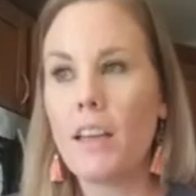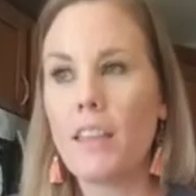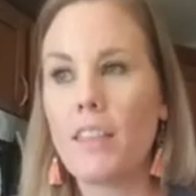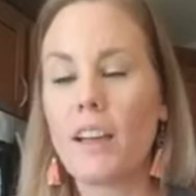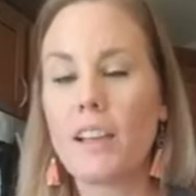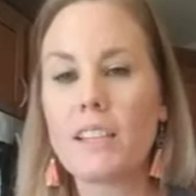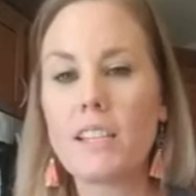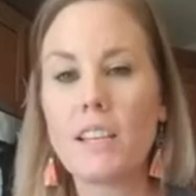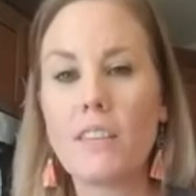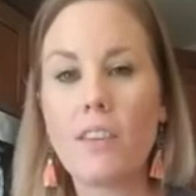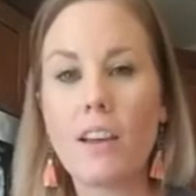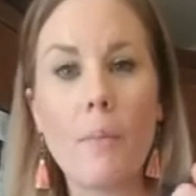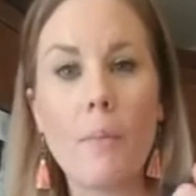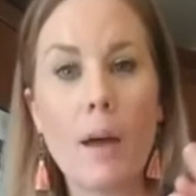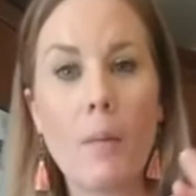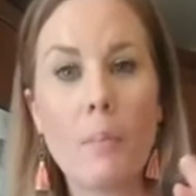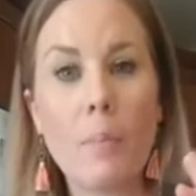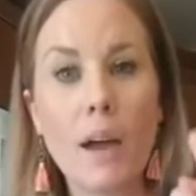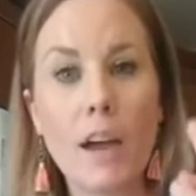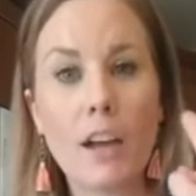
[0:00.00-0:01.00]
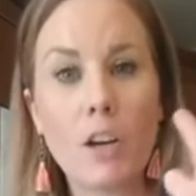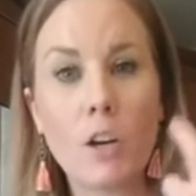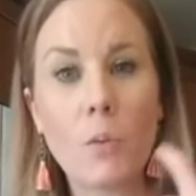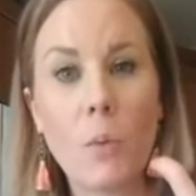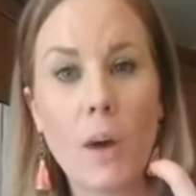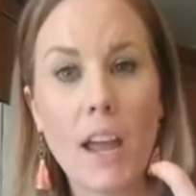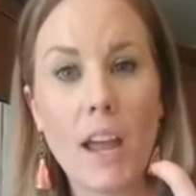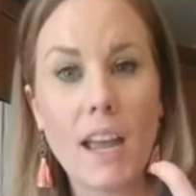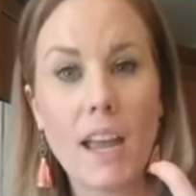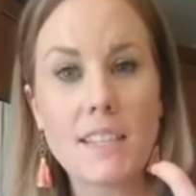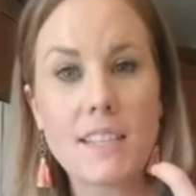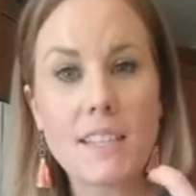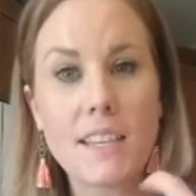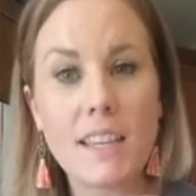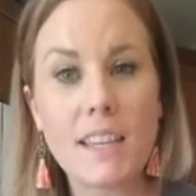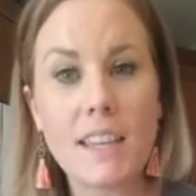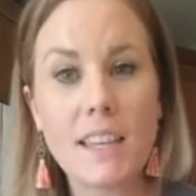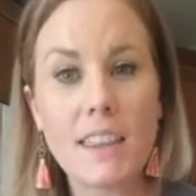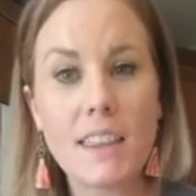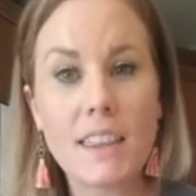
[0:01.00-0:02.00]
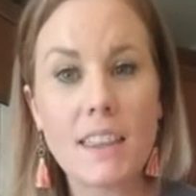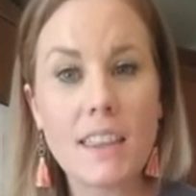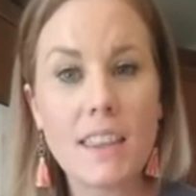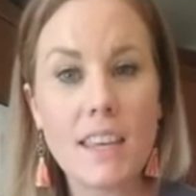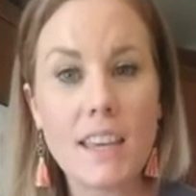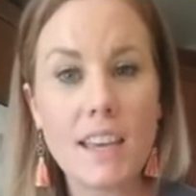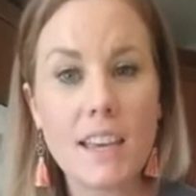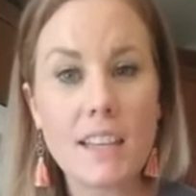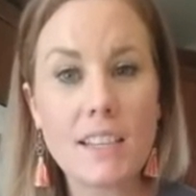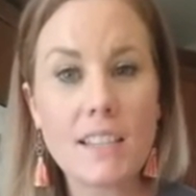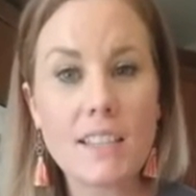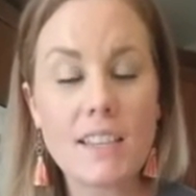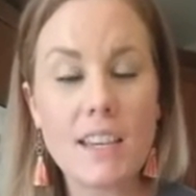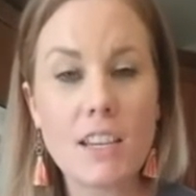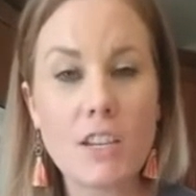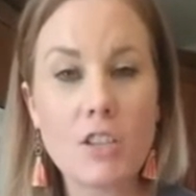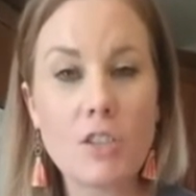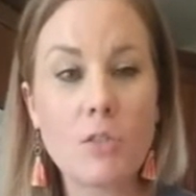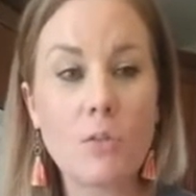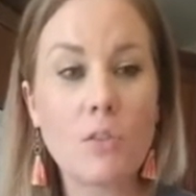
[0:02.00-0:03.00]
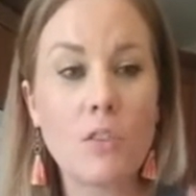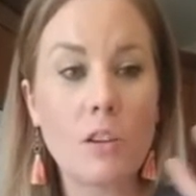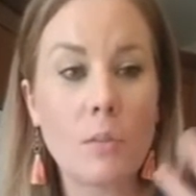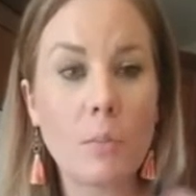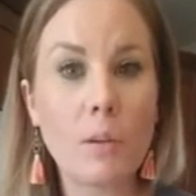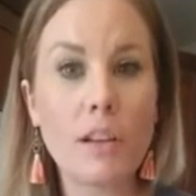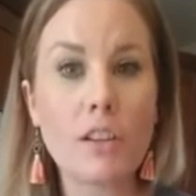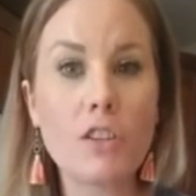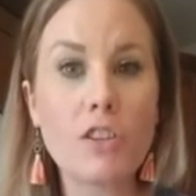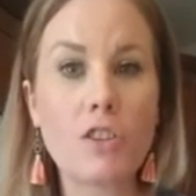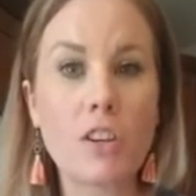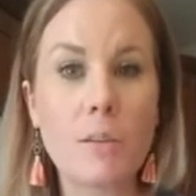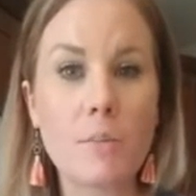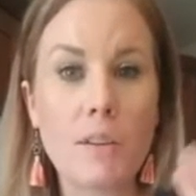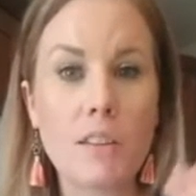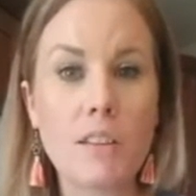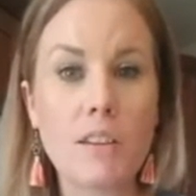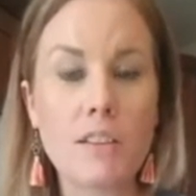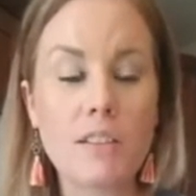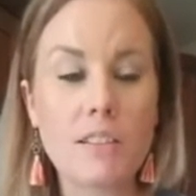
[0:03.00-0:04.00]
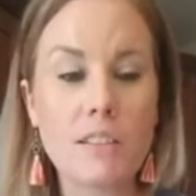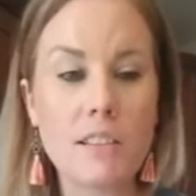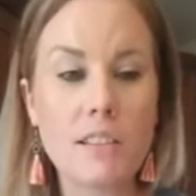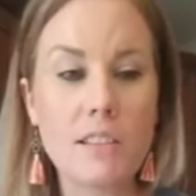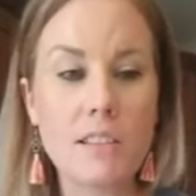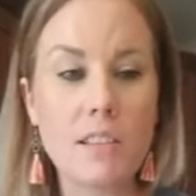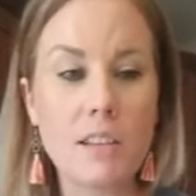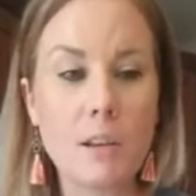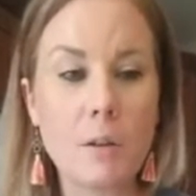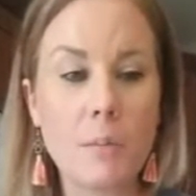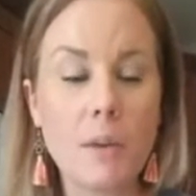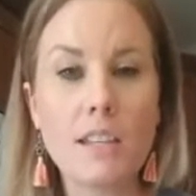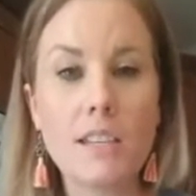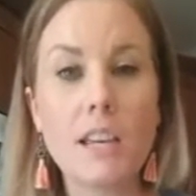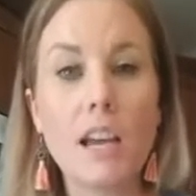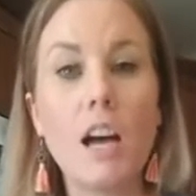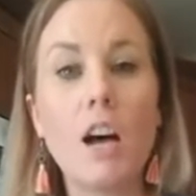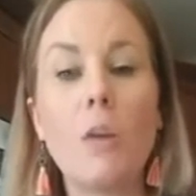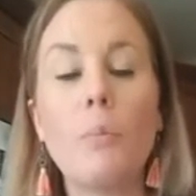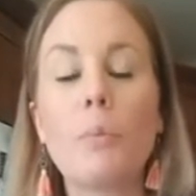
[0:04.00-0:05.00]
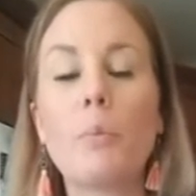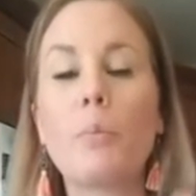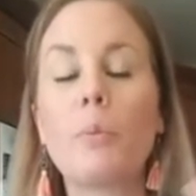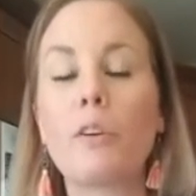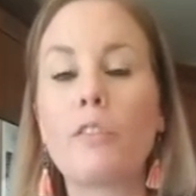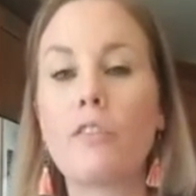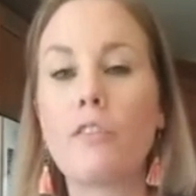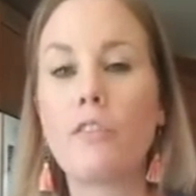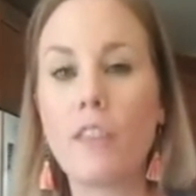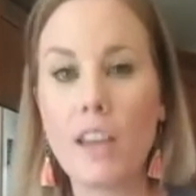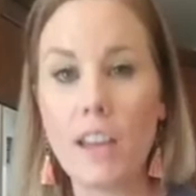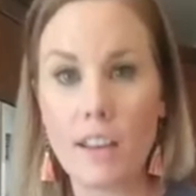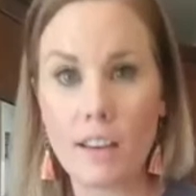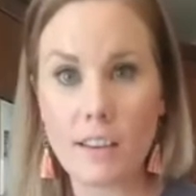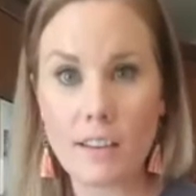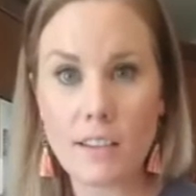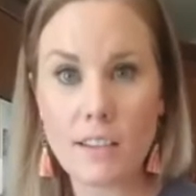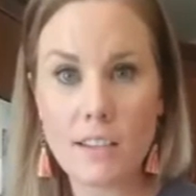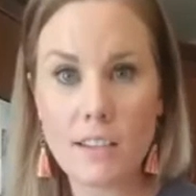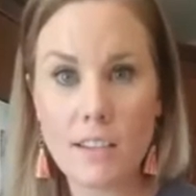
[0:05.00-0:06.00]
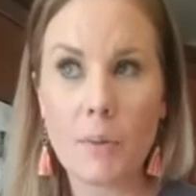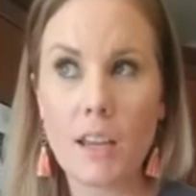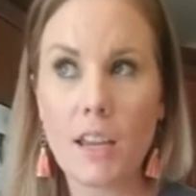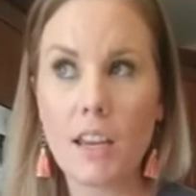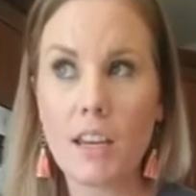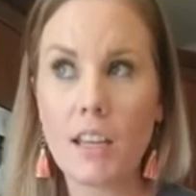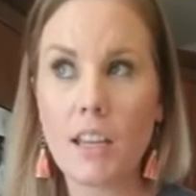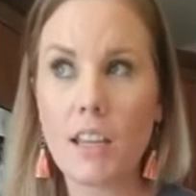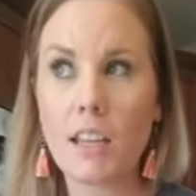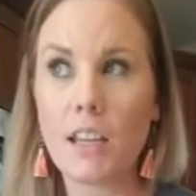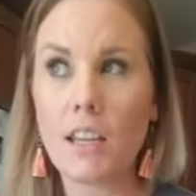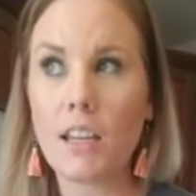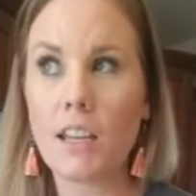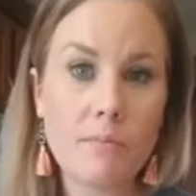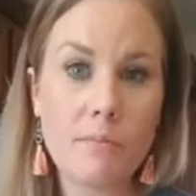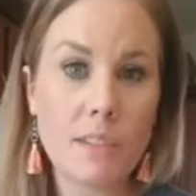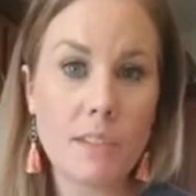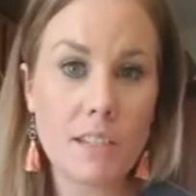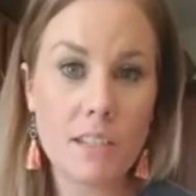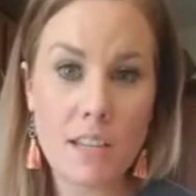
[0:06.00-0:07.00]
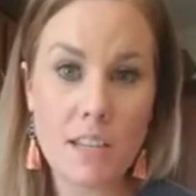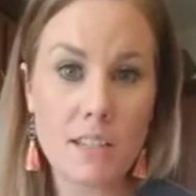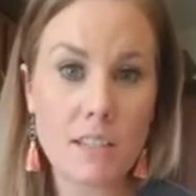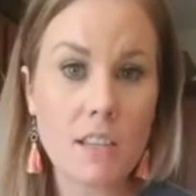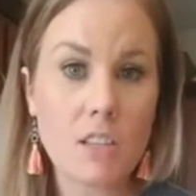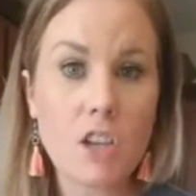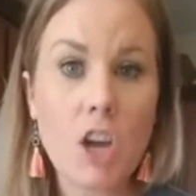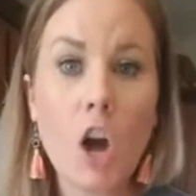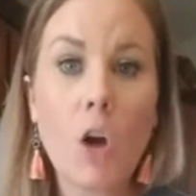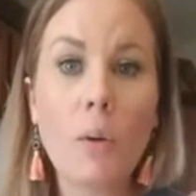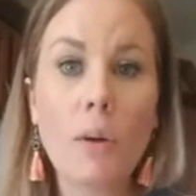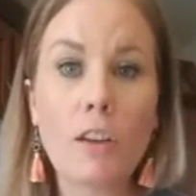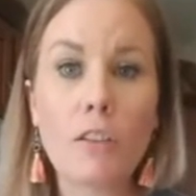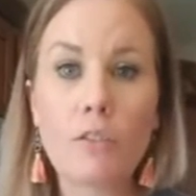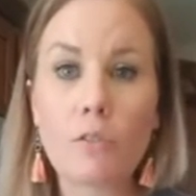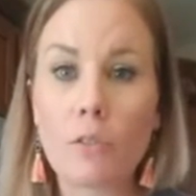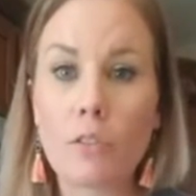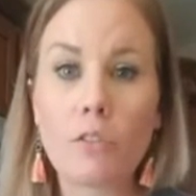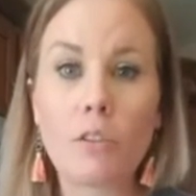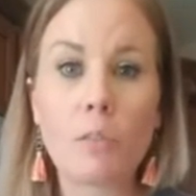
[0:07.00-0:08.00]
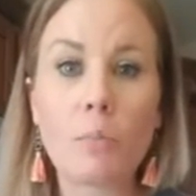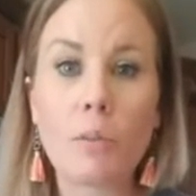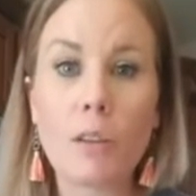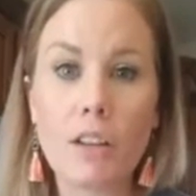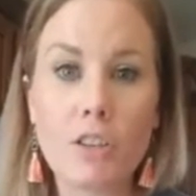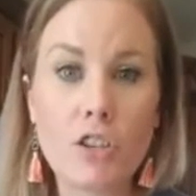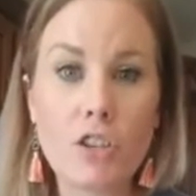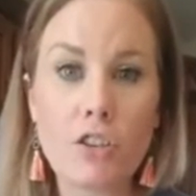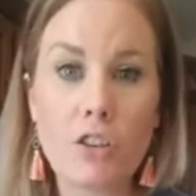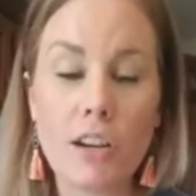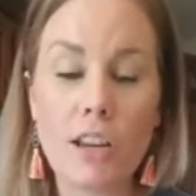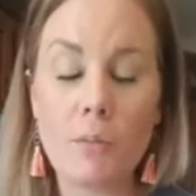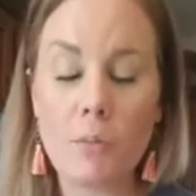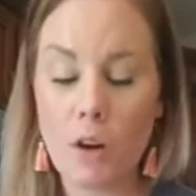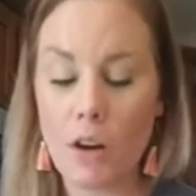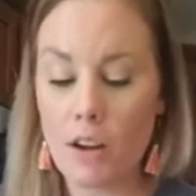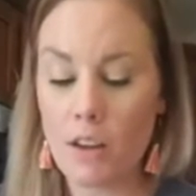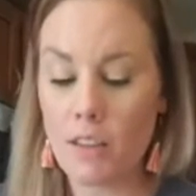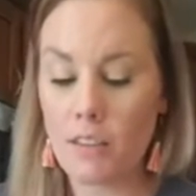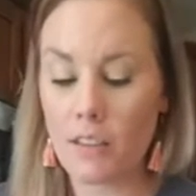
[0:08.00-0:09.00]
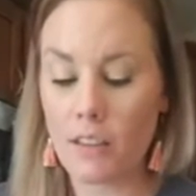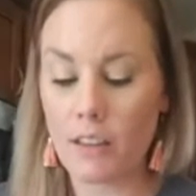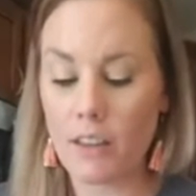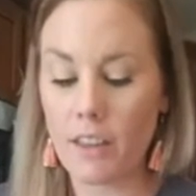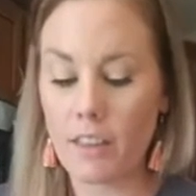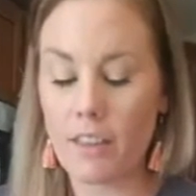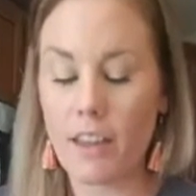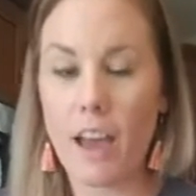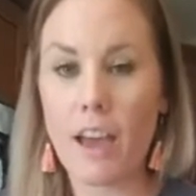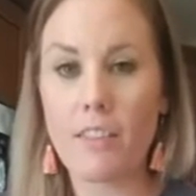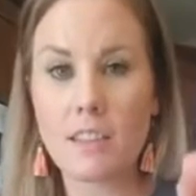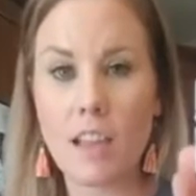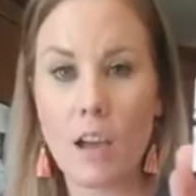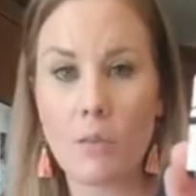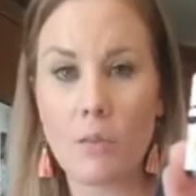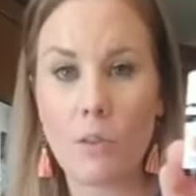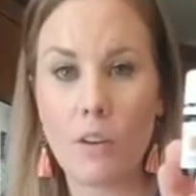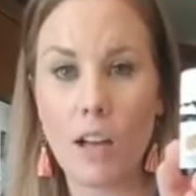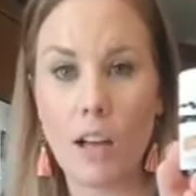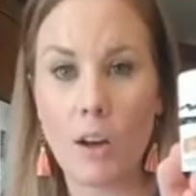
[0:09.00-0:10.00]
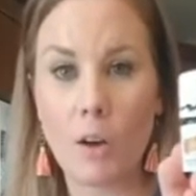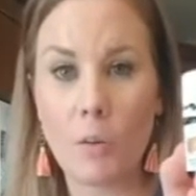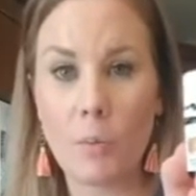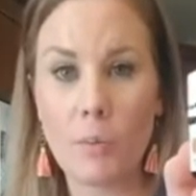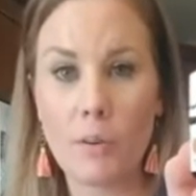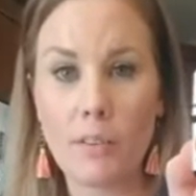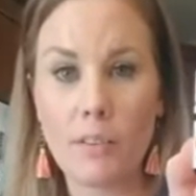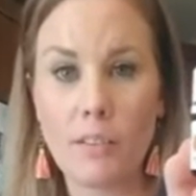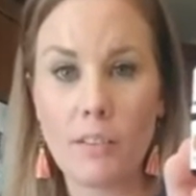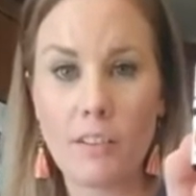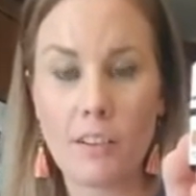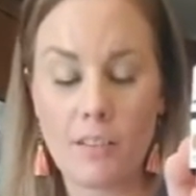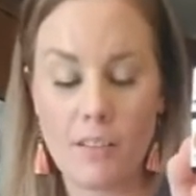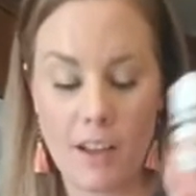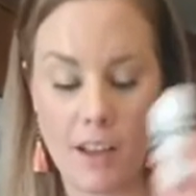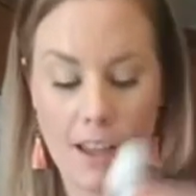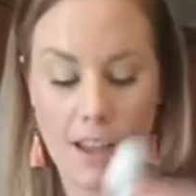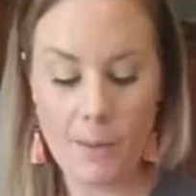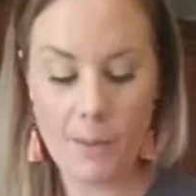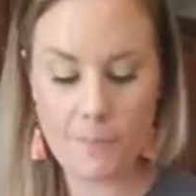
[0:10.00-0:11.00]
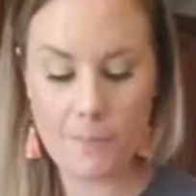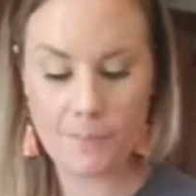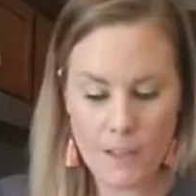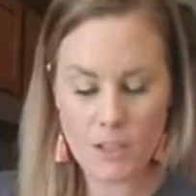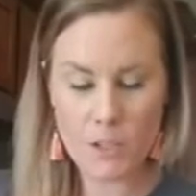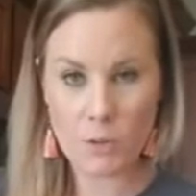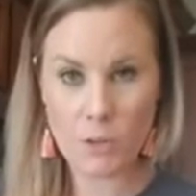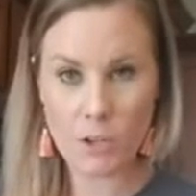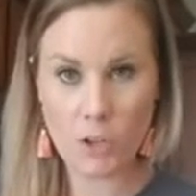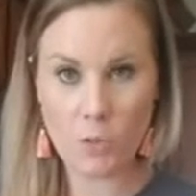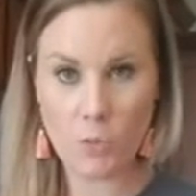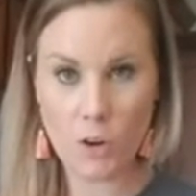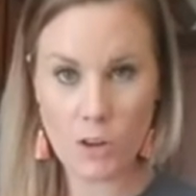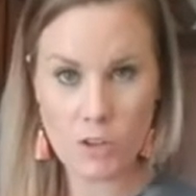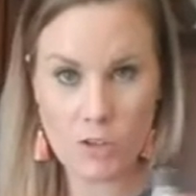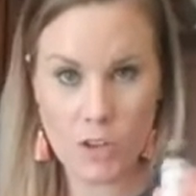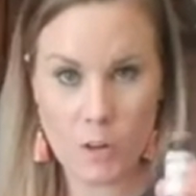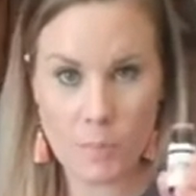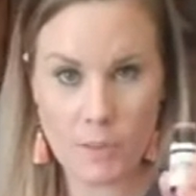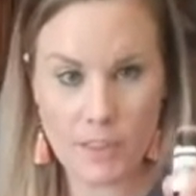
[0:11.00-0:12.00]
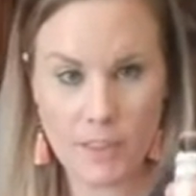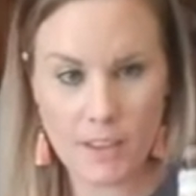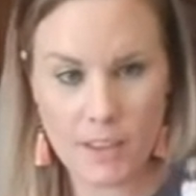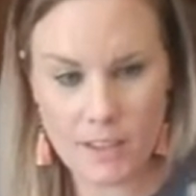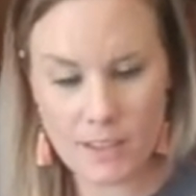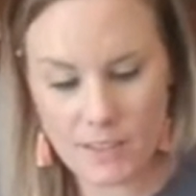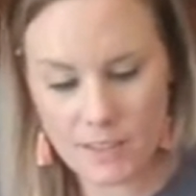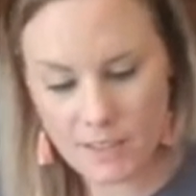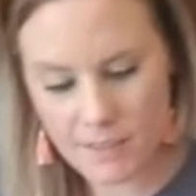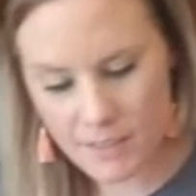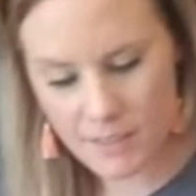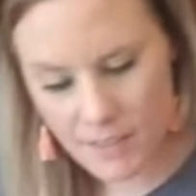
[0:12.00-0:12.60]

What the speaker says: that's even a better way to get this into their bloodstream and their system to help prevent any diseases going through their bloodstream or anything like that. That will help, okay? So we're gonna do 1 drop of this.